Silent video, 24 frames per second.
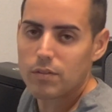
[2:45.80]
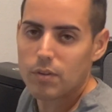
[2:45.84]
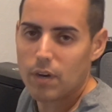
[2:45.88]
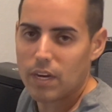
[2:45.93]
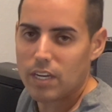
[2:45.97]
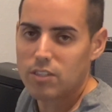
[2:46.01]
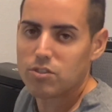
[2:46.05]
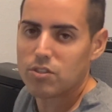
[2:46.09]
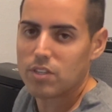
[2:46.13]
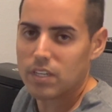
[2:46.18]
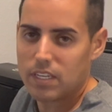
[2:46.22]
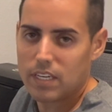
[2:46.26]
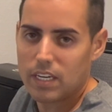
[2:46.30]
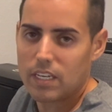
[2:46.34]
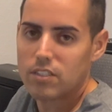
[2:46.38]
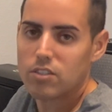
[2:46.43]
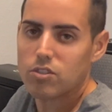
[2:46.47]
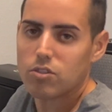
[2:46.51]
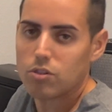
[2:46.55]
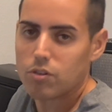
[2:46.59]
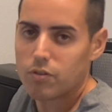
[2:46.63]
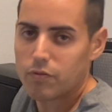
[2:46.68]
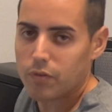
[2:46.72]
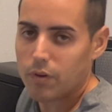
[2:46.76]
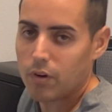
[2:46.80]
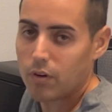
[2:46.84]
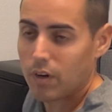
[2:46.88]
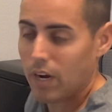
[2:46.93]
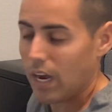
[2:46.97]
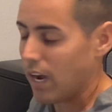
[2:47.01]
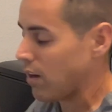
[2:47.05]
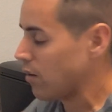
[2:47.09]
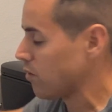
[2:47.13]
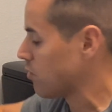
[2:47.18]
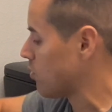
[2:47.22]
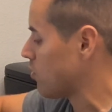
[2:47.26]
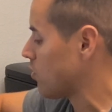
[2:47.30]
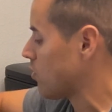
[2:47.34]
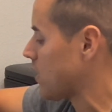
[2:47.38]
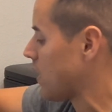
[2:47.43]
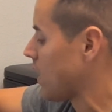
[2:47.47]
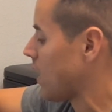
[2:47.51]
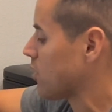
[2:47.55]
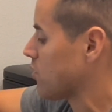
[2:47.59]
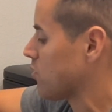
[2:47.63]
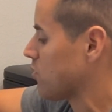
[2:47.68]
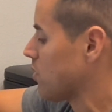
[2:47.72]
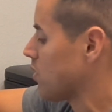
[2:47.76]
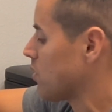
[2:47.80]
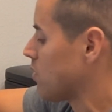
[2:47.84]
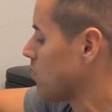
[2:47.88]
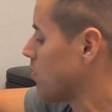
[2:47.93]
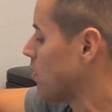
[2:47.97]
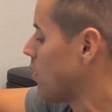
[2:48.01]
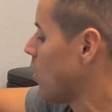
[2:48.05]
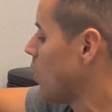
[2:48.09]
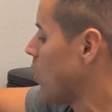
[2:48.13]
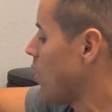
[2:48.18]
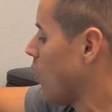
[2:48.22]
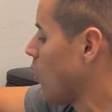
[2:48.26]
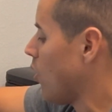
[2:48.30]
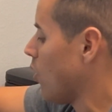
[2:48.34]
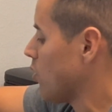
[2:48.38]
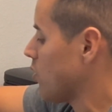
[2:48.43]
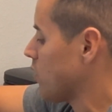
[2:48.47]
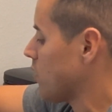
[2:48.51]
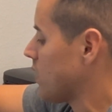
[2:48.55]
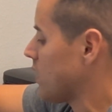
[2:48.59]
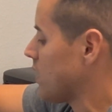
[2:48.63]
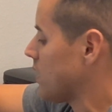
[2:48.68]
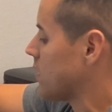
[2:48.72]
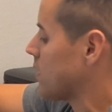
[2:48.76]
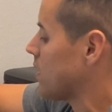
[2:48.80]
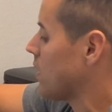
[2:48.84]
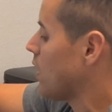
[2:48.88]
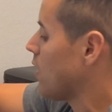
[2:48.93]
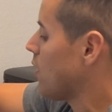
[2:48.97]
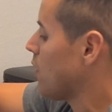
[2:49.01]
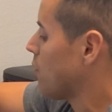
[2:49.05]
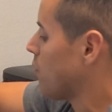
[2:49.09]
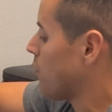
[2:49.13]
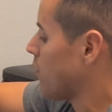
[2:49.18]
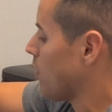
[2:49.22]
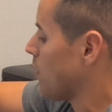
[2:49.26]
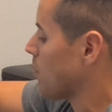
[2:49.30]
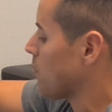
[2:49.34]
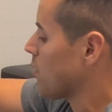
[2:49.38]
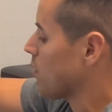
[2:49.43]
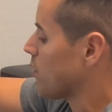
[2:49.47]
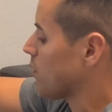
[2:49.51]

to actually get your phone out. You can actually do all this from your